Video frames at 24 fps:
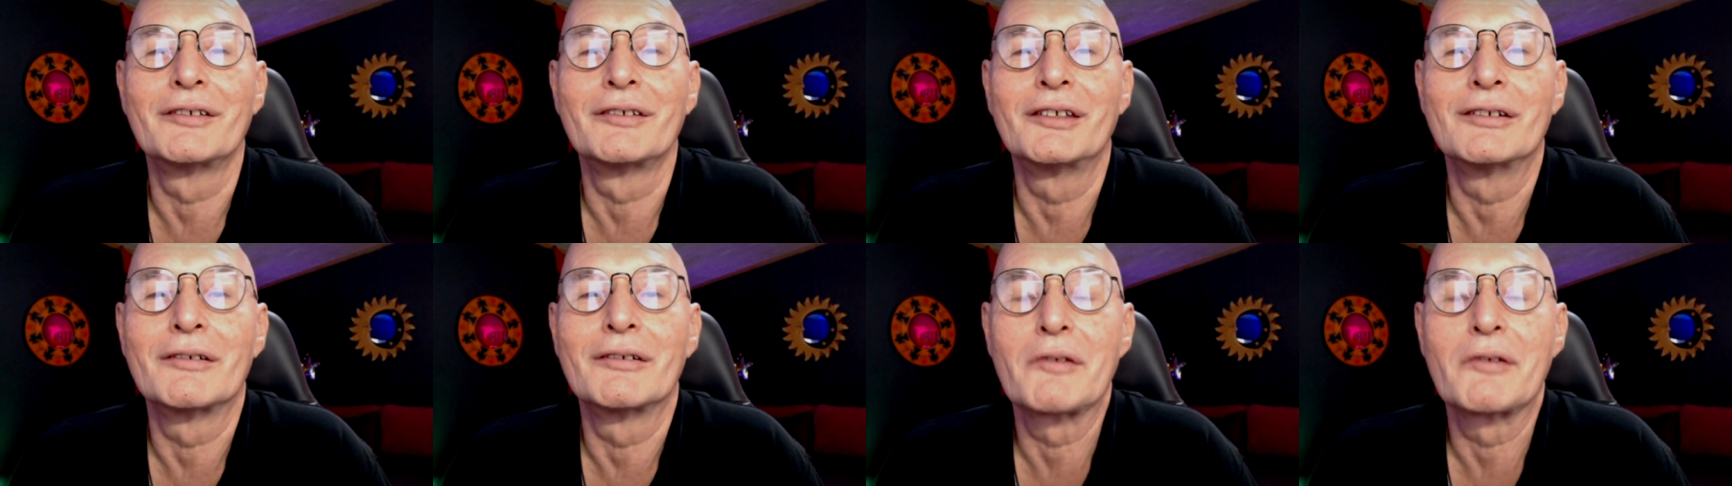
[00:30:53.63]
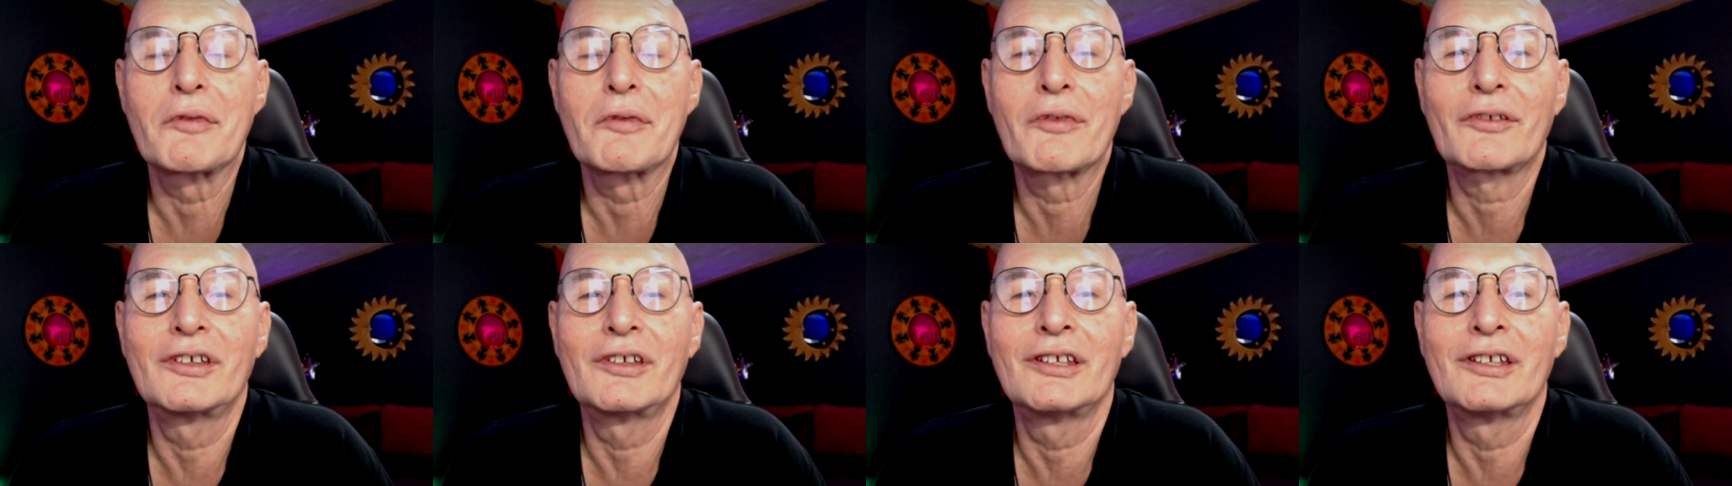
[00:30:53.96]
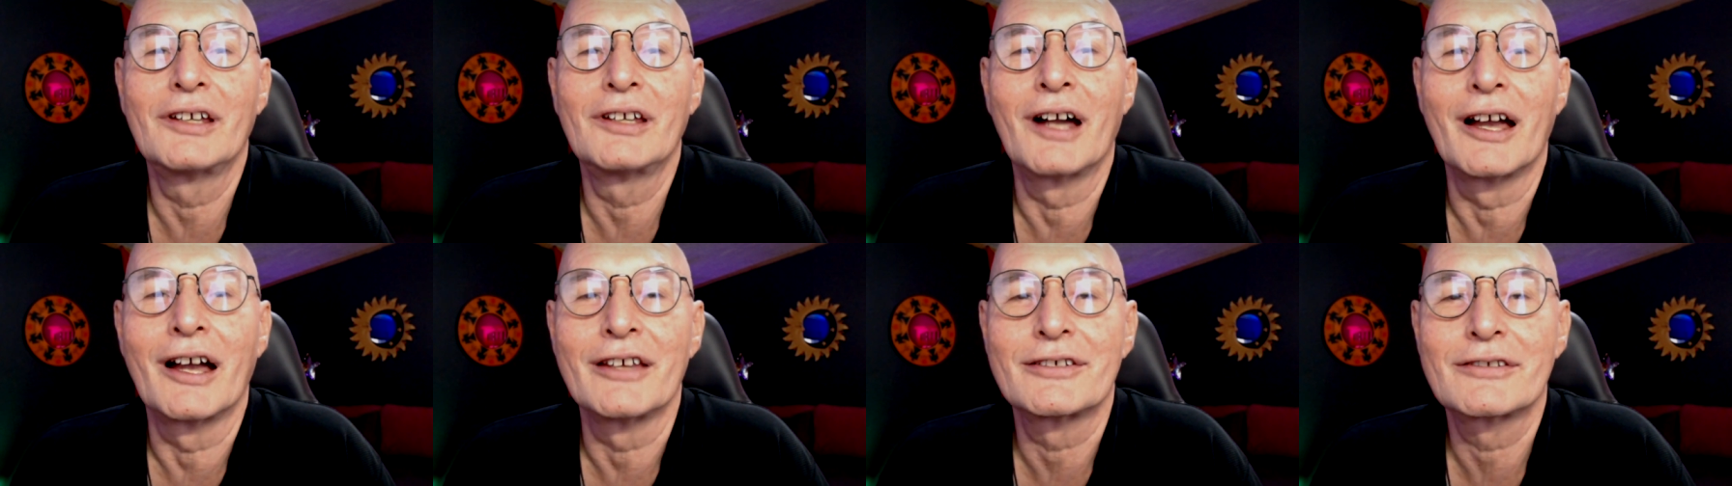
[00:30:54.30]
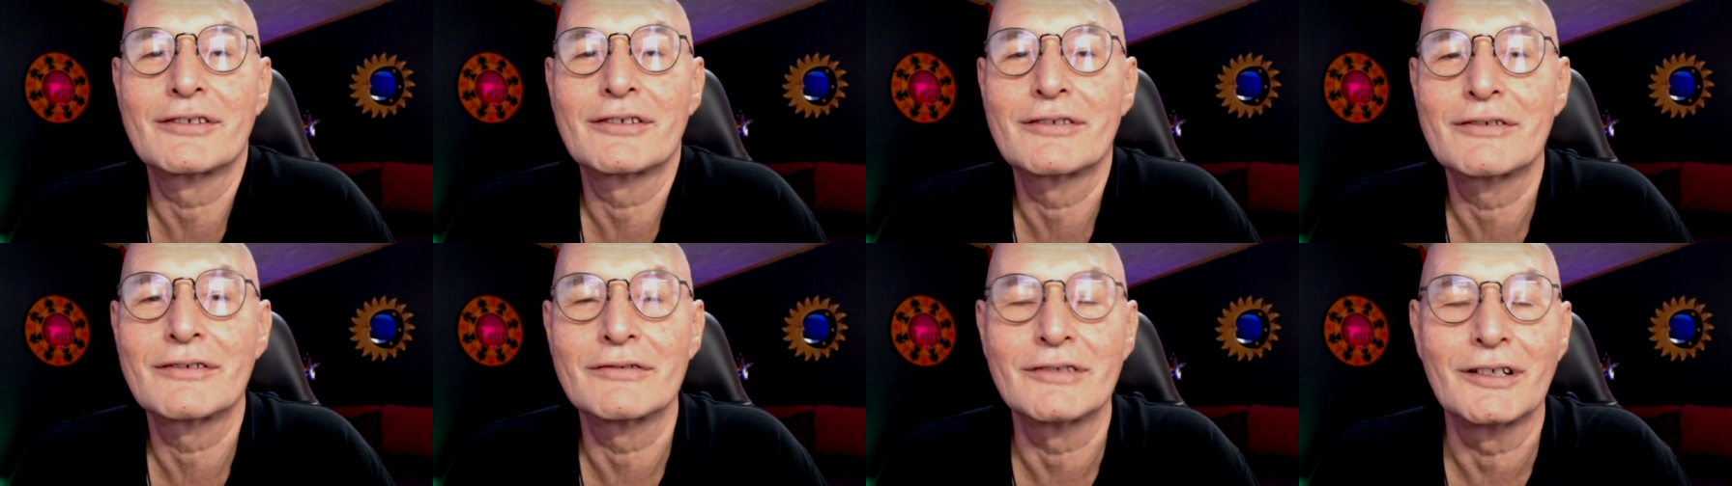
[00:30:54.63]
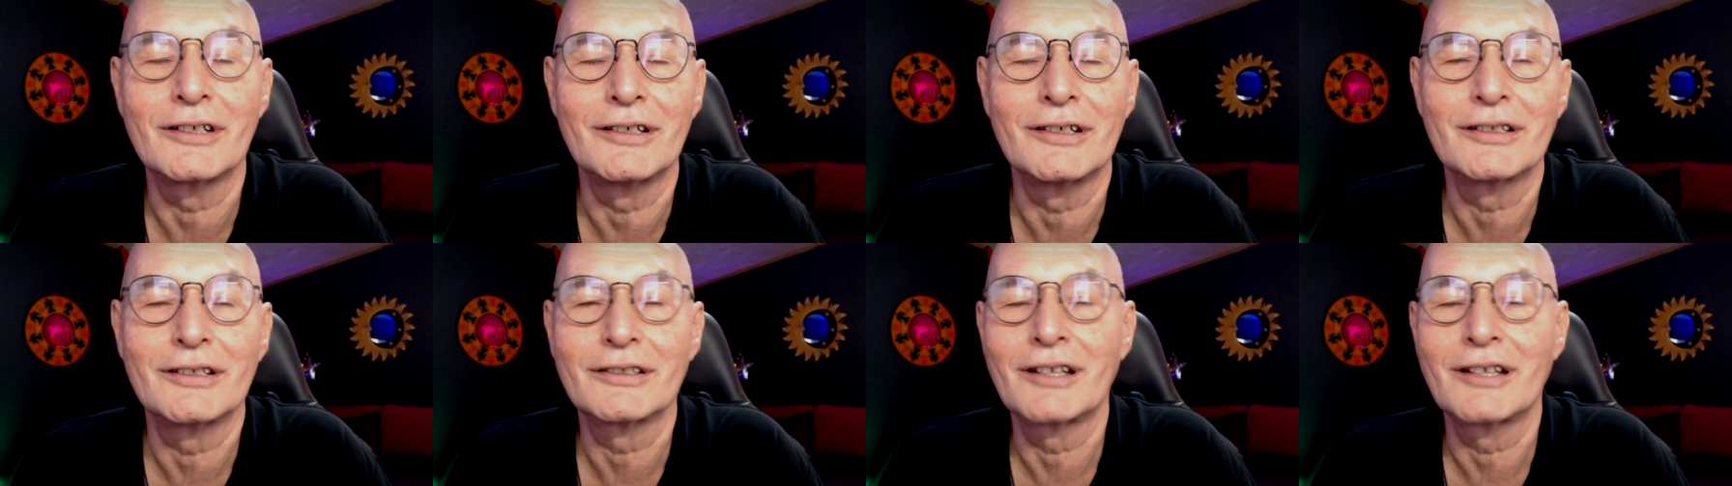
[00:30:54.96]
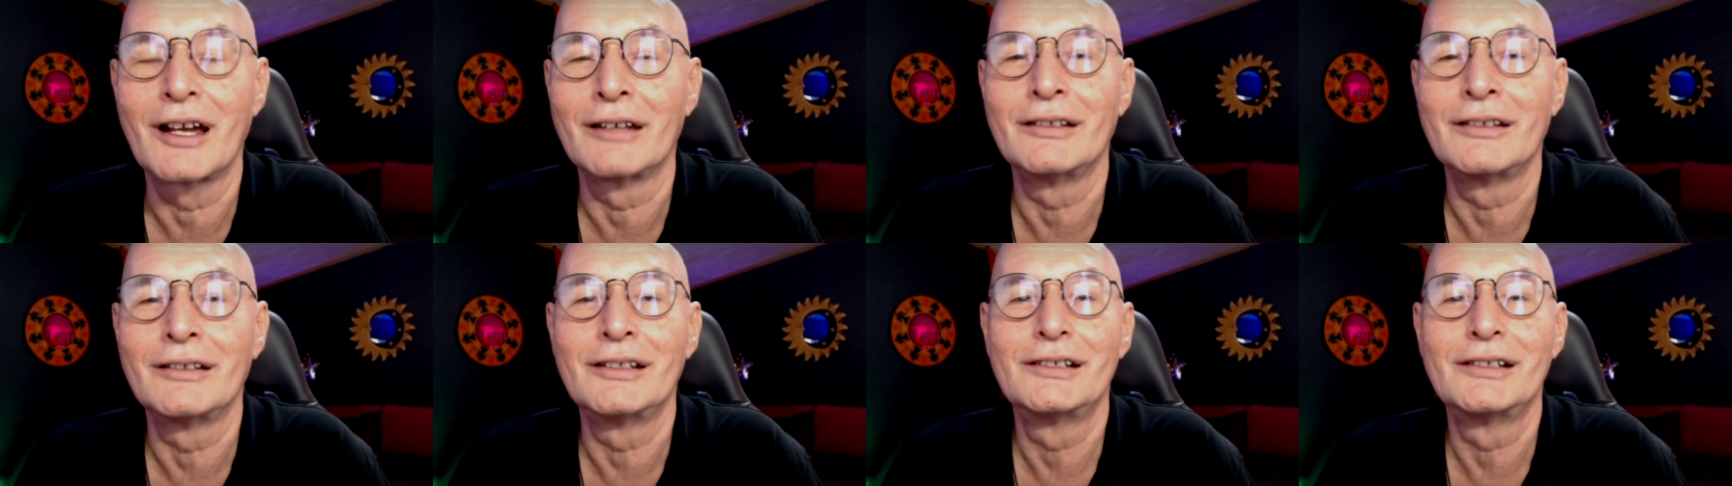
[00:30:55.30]
you know, three guys to a
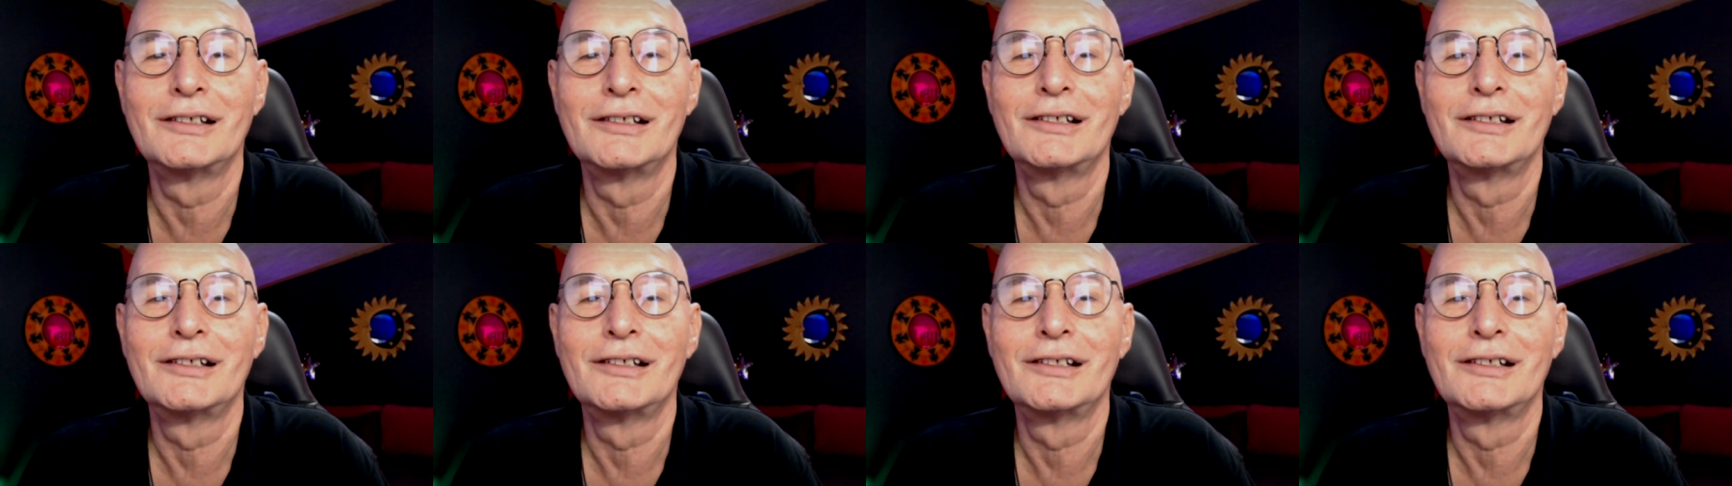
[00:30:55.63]
gun.